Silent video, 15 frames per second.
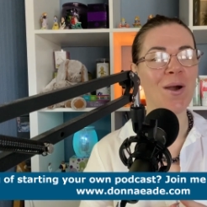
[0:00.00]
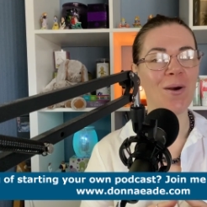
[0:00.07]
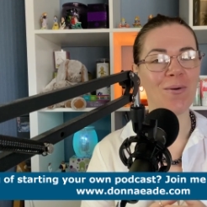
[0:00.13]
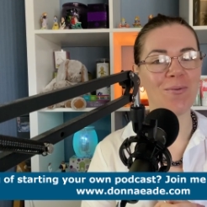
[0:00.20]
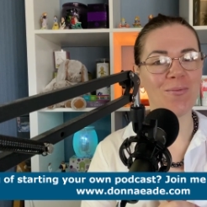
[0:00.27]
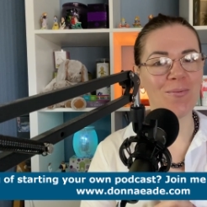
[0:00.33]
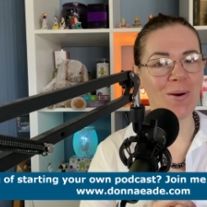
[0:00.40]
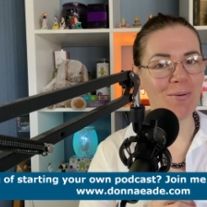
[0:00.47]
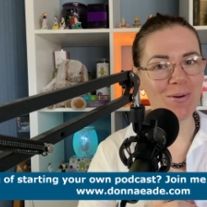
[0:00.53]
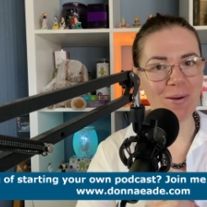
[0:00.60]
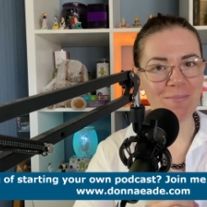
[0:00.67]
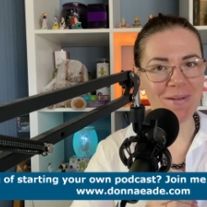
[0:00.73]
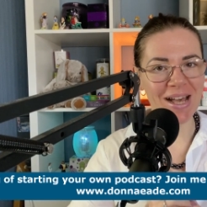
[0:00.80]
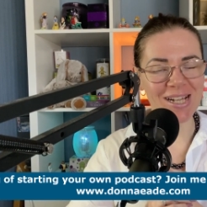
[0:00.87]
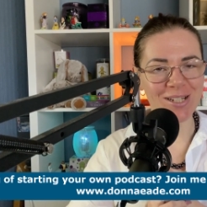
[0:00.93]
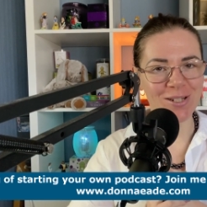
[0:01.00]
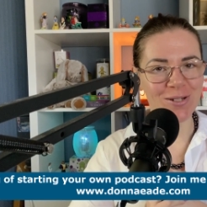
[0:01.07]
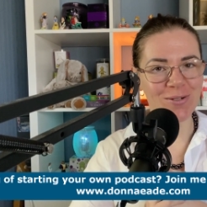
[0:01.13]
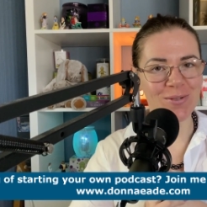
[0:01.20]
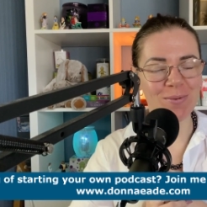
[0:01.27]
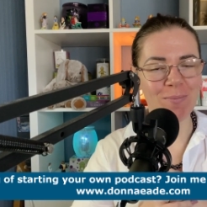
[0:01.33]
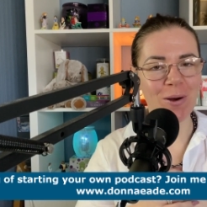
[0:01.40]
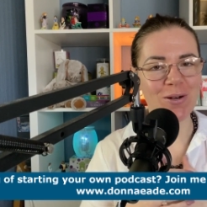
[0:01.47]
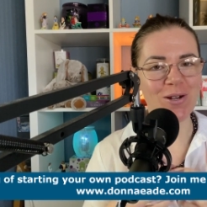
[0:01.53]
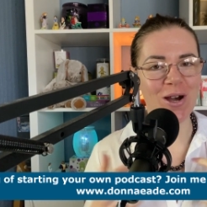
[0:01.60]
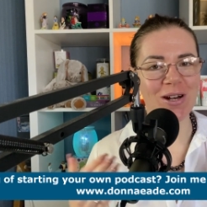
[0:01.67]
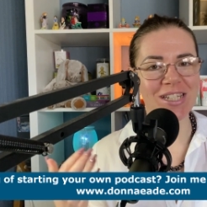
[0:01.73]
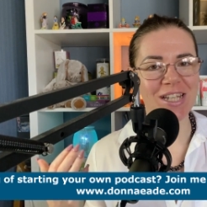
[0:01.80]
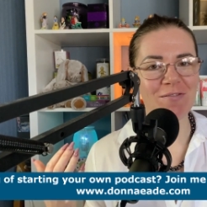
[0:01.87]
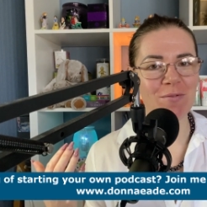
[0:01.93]
Welcome back to the
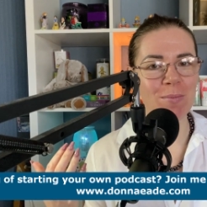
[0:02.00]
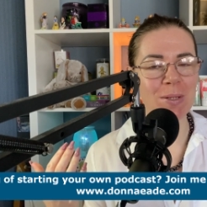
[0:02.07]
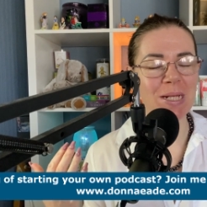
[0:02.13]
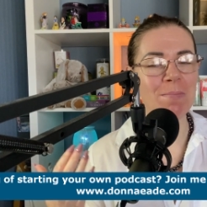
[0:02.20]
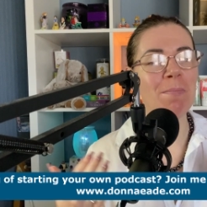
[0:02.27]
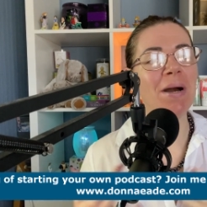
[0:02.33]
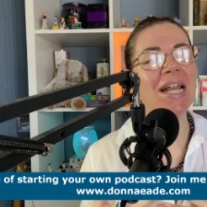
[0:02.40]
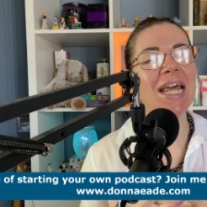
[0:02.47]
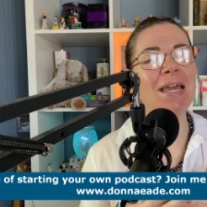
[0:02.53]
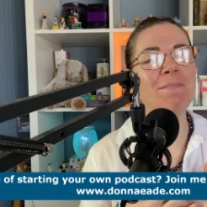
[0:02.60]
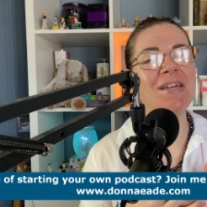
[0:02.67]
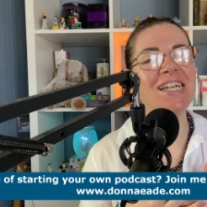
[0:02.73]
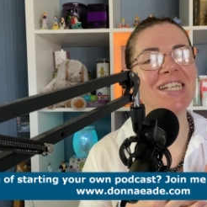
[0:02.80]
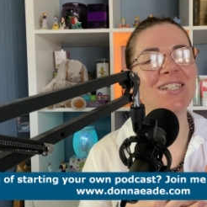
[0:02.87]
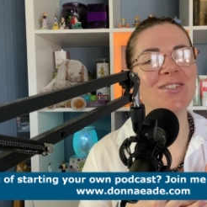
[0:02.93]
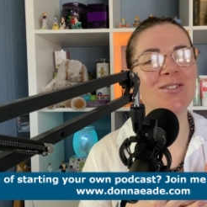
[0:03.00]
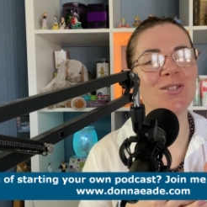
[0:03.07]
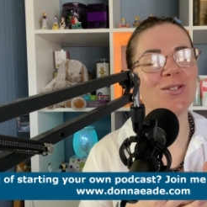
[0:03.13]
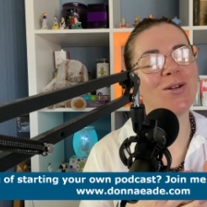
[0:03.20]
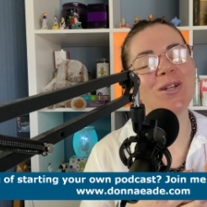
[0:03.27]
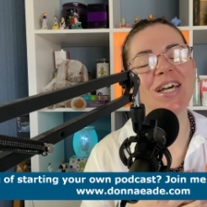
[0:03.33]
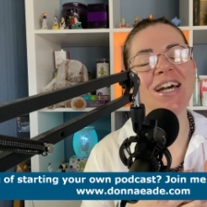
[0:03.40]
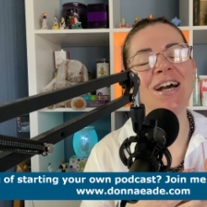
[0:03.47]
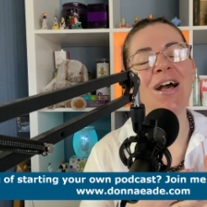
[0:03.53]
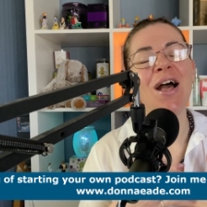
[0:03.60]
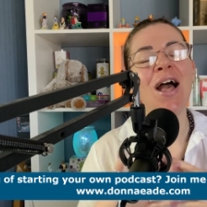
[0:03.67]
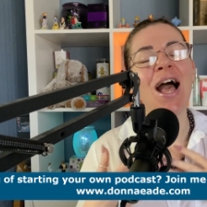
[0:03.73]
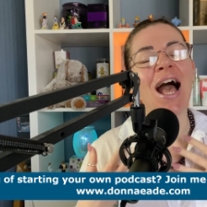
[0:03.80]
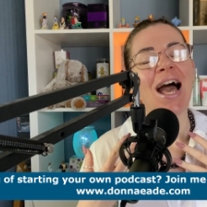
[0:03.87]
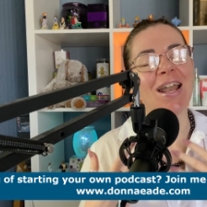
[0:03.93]
podcast, everybody. My name is Donna
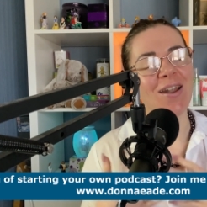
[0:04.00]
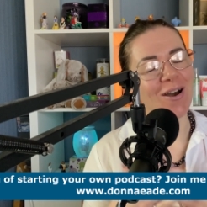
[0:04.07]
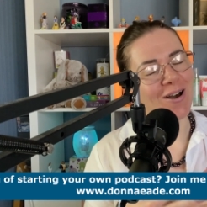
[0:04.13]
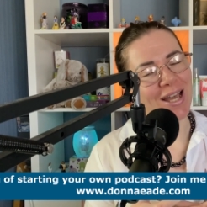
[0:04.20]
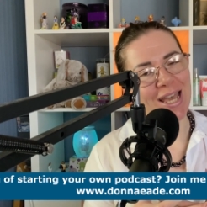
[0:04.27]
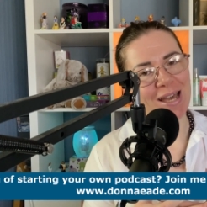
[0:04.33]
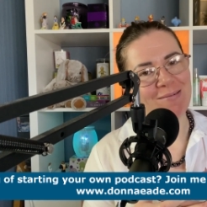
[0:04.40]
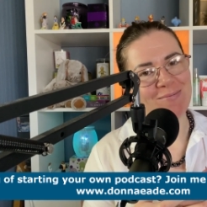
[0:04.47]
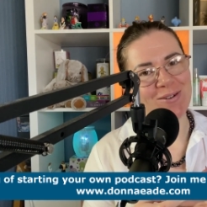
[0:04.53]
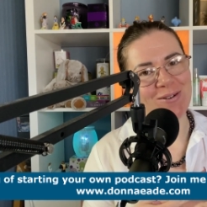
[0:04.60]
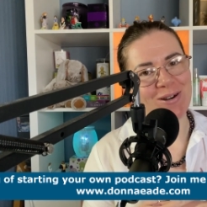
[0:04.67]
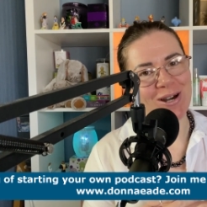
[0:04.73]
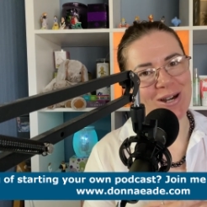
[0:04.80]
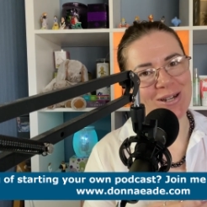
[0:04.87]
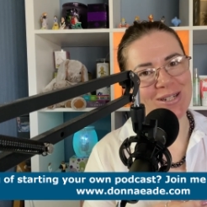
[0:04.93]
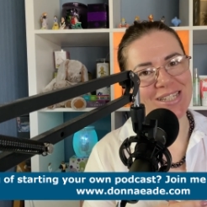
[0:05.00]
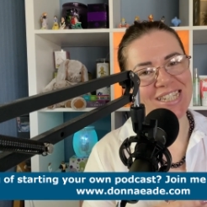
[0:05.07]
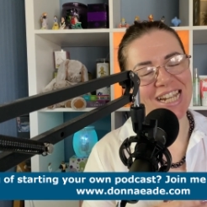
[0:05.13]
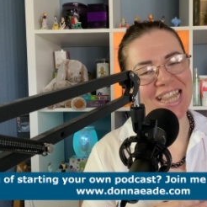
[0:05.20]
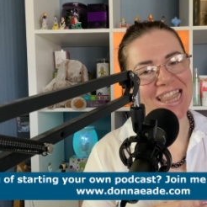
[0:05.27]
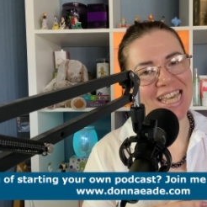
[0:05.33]
and I am your host.